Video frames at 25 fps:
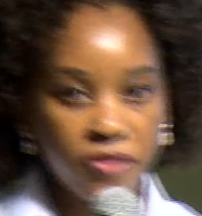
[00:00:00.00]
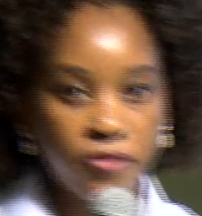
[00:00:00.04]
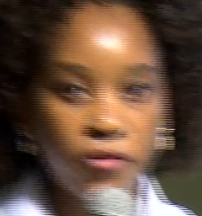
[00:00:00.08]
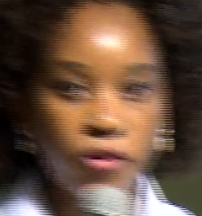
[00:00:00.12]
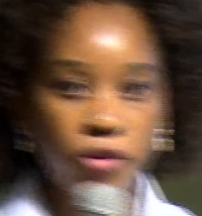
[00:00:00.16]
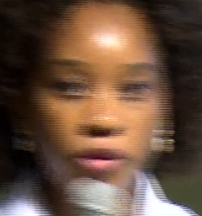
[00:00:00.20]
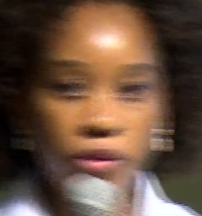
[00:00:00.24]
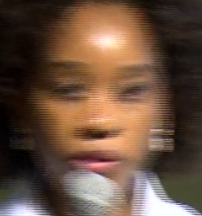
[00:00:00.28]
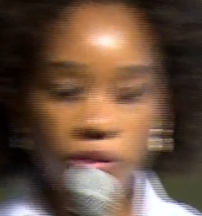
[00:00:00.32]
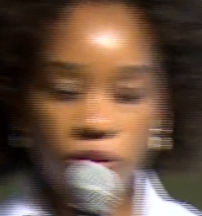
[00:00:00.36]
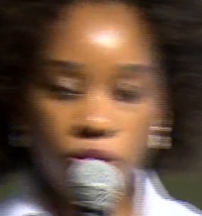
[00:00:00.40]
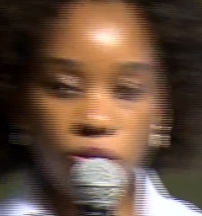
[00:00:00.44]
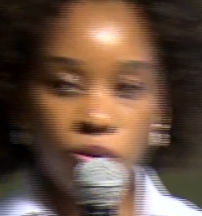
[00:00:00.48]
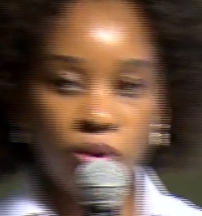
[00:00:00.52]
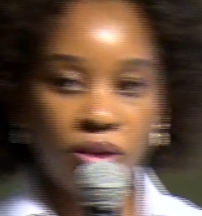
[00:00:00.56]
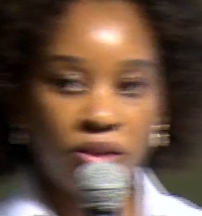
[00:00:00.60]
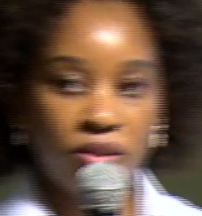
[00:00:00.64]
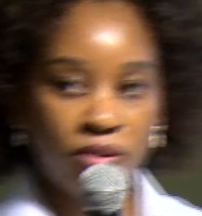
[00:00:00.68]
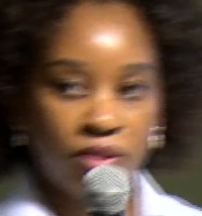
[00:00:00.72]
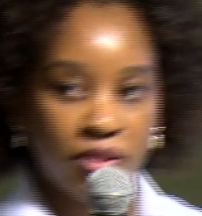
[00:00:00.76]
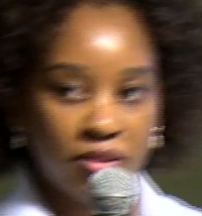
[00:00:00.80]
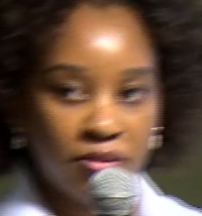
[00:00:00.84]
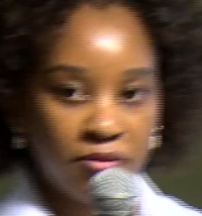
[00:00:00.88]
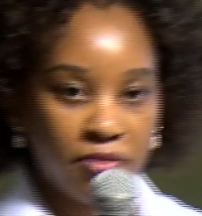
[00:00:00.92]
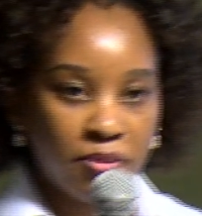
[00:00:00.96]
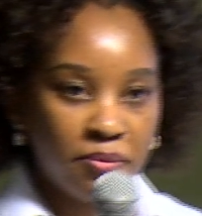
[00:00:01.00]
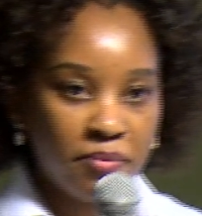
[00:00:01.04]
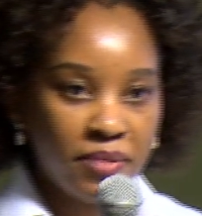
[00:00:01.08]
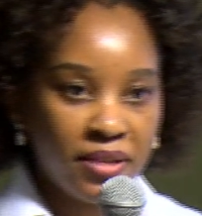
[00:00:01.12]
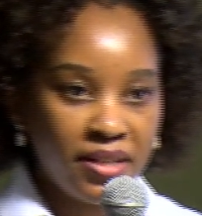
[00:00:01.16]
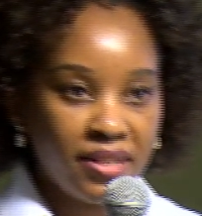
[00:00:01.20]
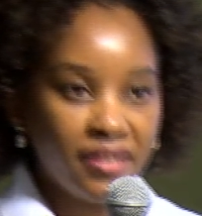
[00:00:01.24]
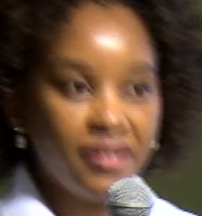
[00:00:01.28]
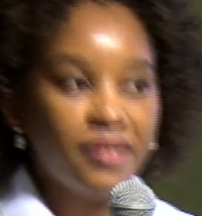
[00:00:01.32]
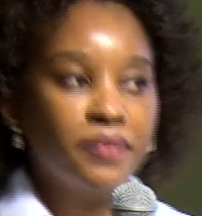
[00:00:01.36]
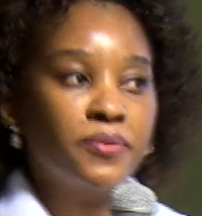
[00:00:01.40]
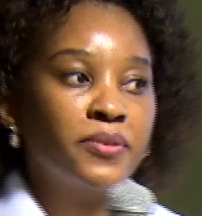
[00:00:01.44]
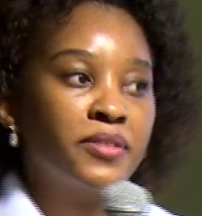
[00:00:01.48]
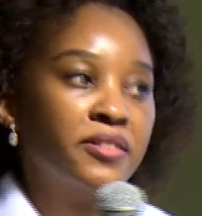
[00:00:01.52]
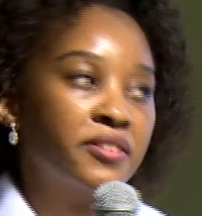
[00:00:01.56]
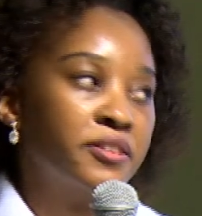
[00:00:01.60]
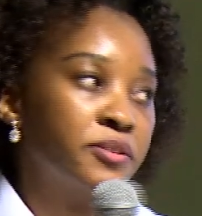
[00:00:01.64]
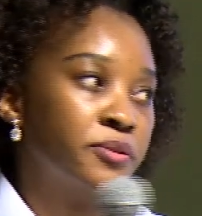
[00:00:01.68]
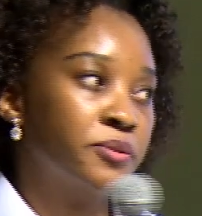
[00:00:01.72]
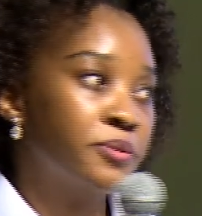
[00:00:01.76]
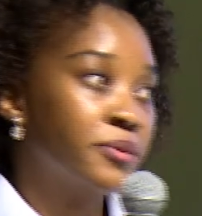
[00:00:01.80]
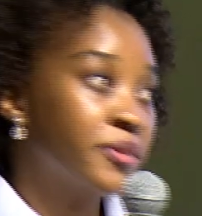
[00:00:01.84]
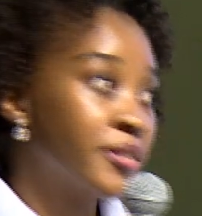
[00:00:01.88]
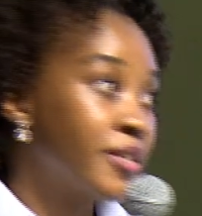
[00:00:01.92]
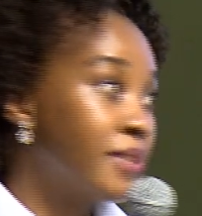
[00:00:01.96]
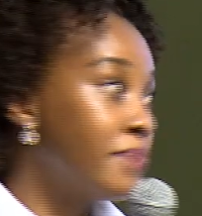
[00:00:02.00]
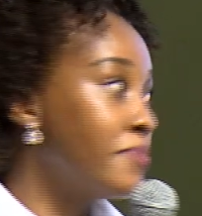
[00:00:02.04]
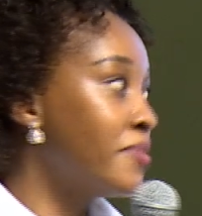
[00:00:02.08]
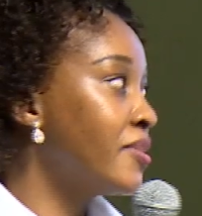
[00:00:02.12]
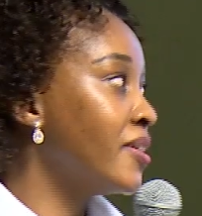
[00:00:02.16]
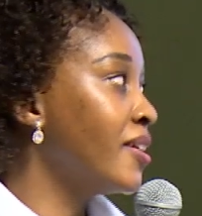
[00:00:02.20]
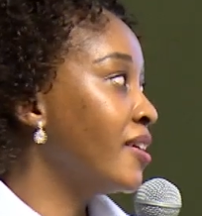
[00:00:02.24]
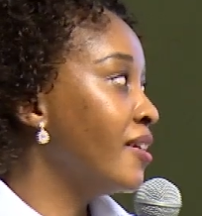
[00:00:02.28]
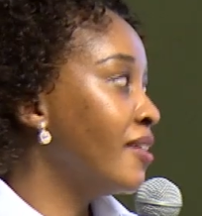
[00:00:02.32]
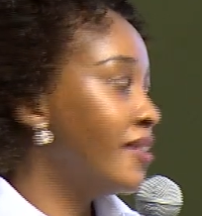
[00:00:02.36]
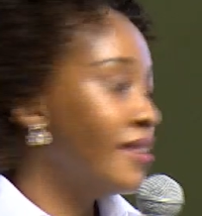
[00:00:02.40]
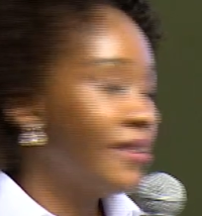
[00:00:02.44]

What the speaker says: For those who are not familiar with the two terms,